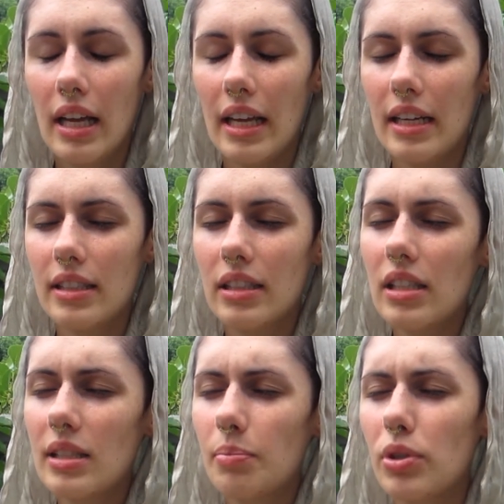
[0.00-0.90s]
It is
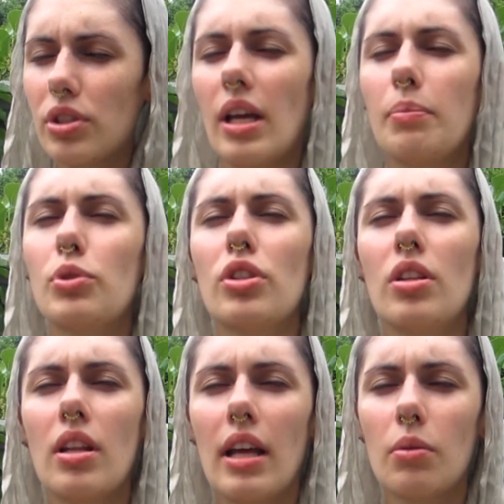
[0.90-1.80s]
this
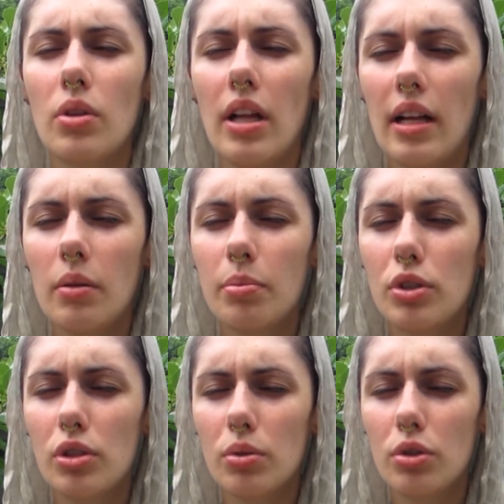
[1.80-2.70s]
perception that will help
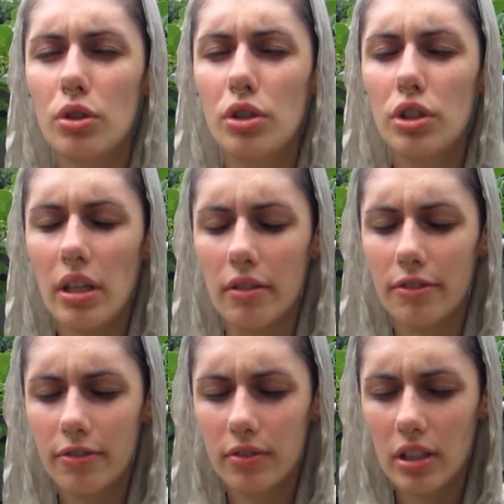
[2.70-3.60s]
to
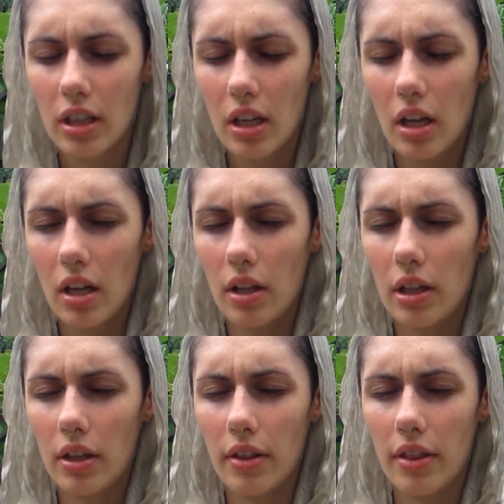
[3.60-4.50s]
shift
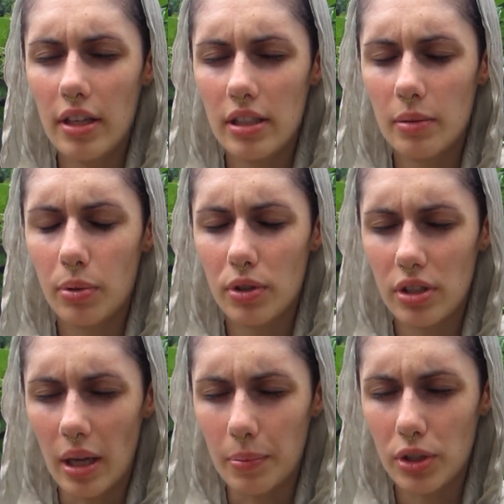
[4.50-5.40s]
this
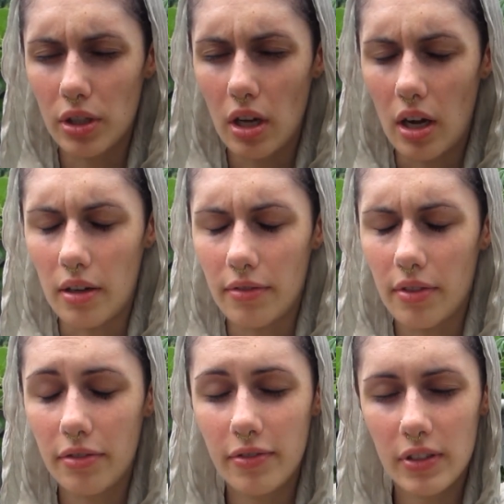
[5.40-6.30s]
perception of
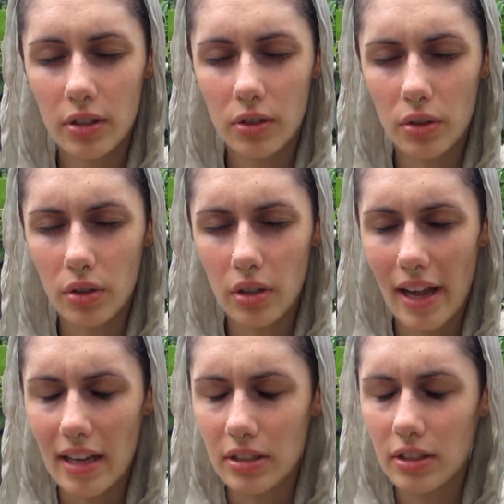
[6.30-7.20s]
the physical
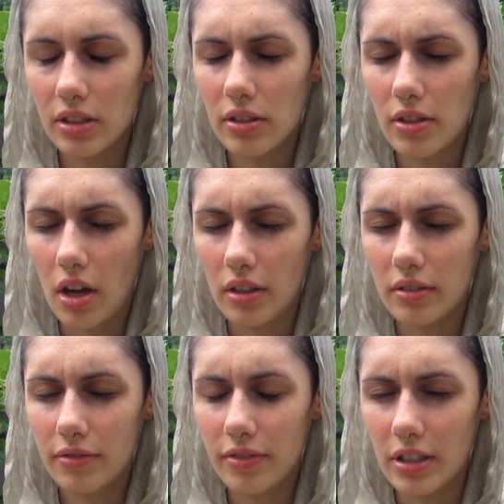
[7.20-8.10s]
and
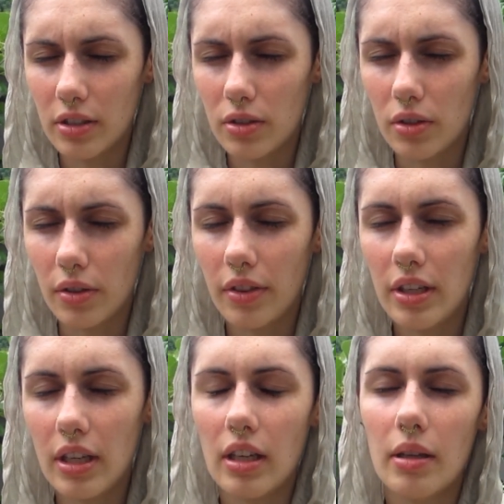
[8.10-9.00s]
non-physical,
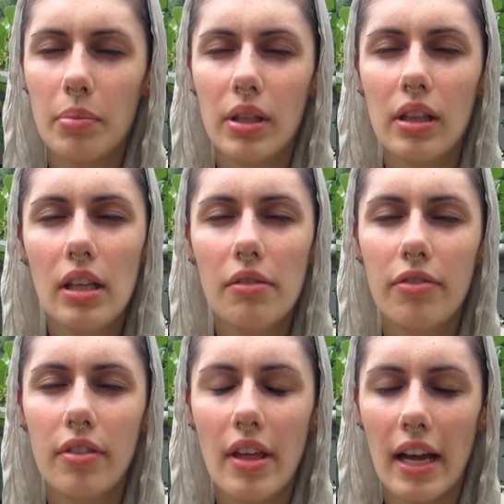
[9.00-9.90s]
the belief
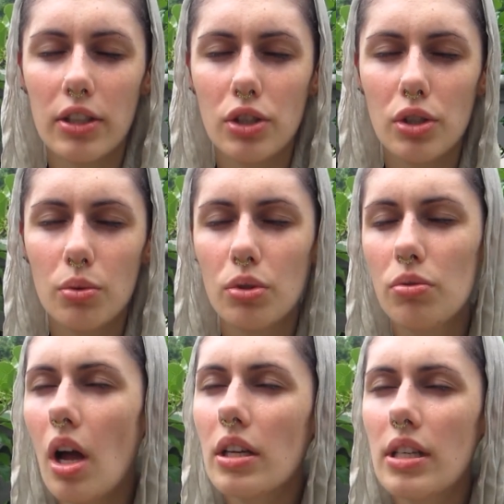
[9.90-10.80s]
that you do
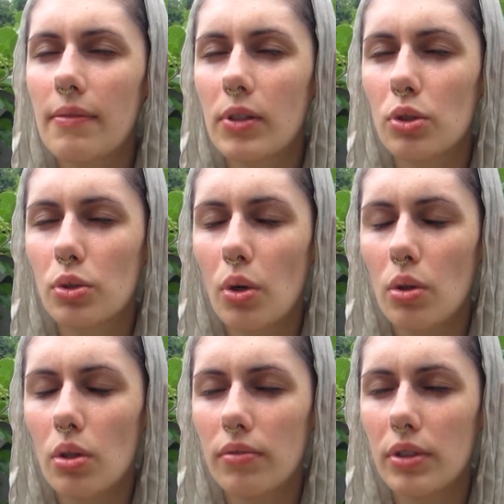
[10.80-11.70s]
not have
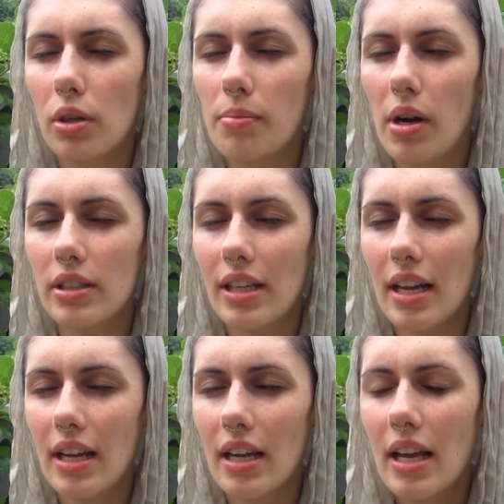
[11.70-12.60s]
control over your
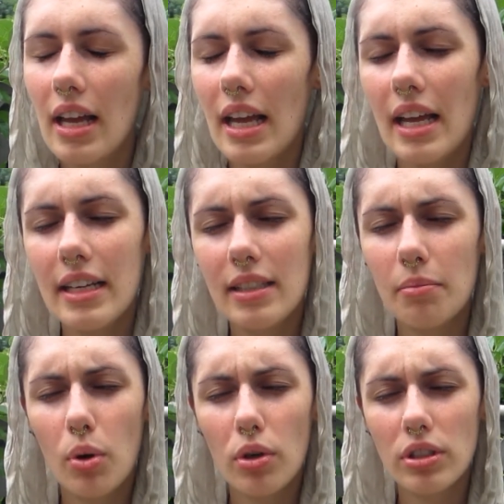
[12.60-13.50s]
body. It is
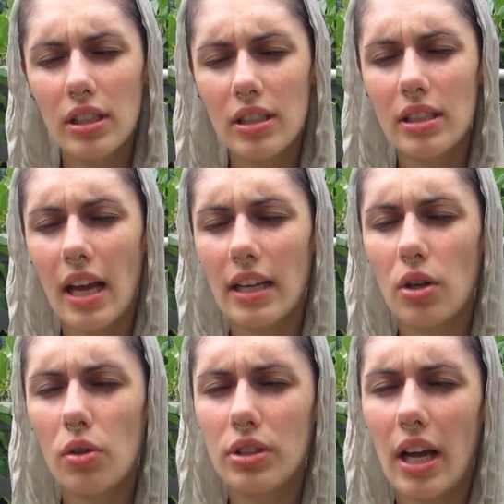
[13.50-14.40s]
important at
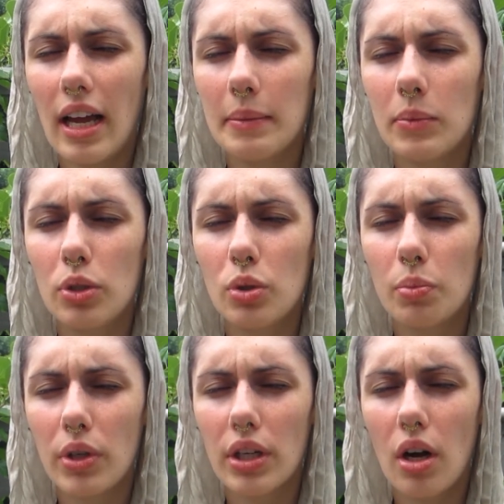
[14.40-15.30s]
all times to
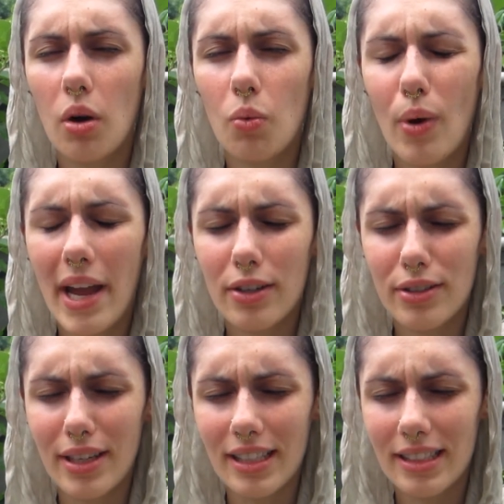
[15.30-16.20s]
bring
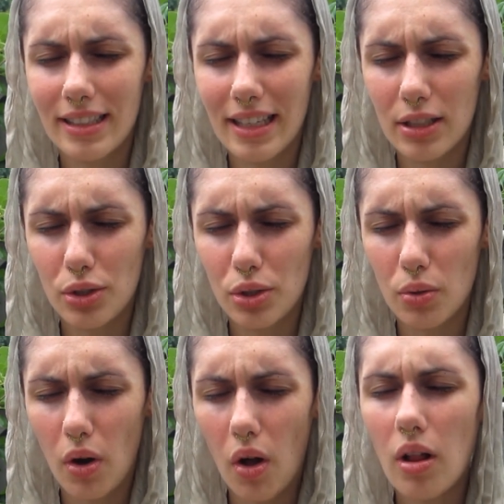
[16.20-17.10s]
awareness
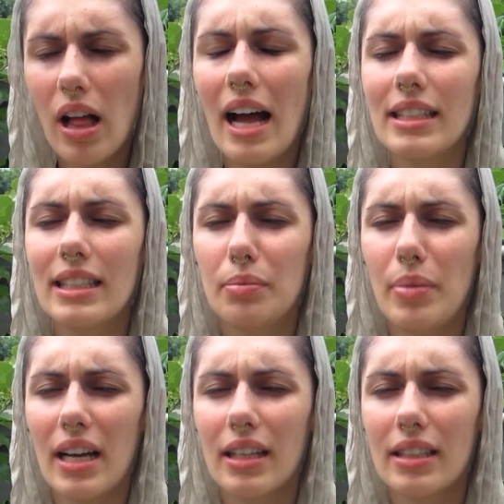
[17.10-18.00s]
into all
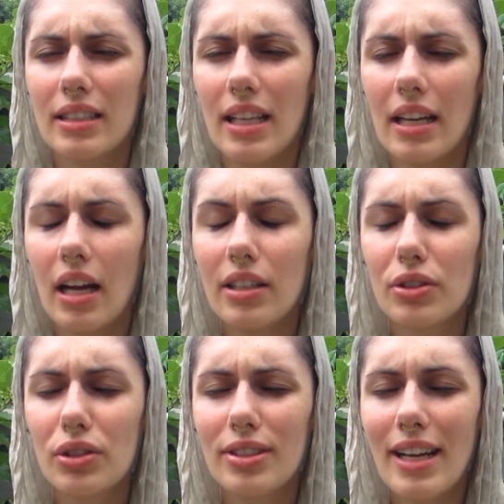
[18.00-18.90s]
aspects and
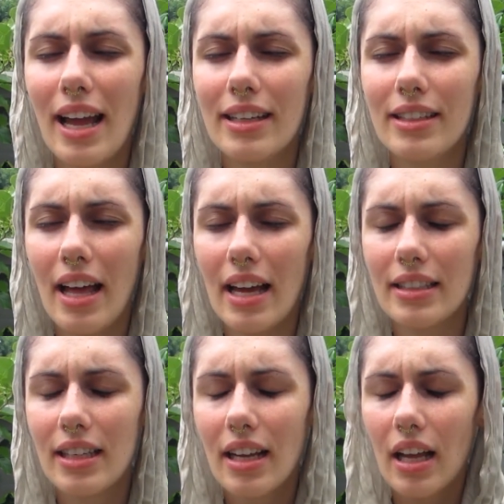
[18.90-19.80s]
understand that